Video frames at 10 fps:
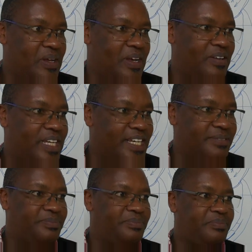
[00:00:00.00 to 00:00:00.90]

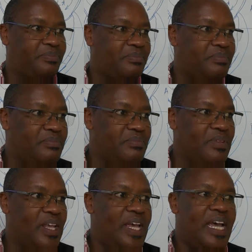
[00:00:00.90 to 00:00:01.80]
Okay.
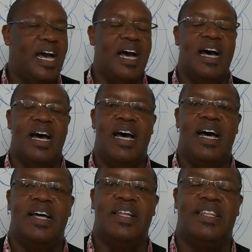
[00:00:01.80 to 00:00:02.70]

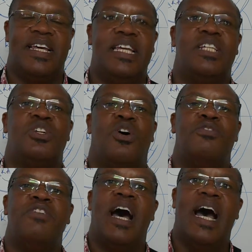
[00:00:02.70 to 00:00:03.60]
The rate
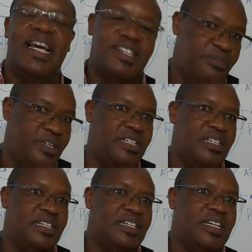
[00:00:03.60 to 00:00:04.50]
of
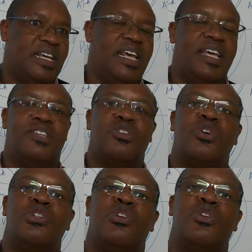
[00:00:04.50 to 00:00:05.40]
heartbeat is
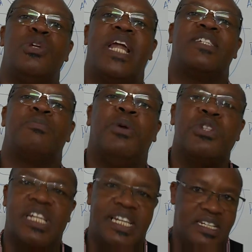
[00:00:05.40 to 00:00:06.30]
also known as
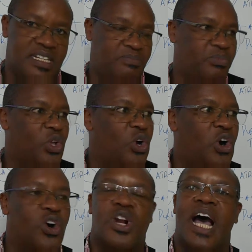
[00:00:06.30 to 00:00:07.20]
pulse rate
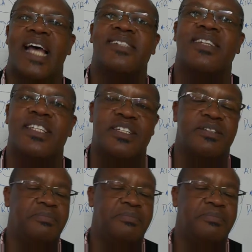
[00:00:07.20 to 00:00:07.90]
or heart rate.